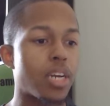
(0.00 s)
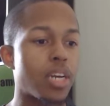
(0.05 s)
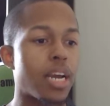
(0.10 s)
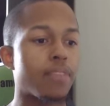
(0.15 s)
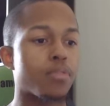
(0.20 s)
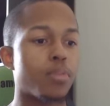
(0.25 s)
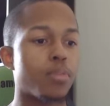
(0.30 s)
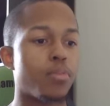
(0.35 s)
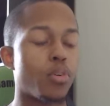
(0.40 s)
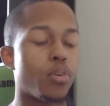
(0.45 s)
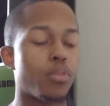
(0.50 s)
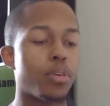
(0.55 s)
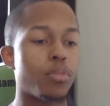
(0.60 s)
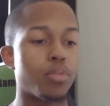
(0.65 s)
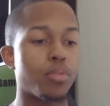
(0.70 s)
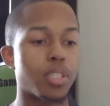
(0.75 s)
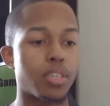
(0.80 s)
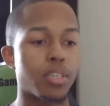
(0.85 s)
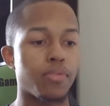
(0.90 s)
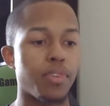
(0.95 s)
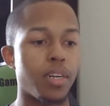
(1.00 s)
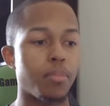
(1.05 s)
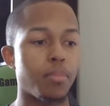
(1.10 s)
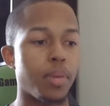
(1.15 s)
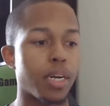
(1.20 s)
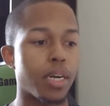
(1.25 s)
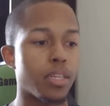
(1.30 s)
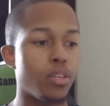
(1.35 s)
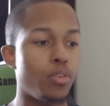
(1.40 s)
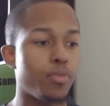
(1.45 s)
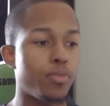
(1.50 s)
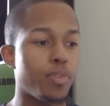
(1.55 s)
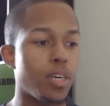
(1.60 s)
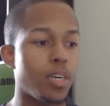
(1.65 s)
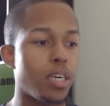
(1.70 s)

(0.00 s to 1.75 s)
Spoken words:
after Moria was defeated by Luffy,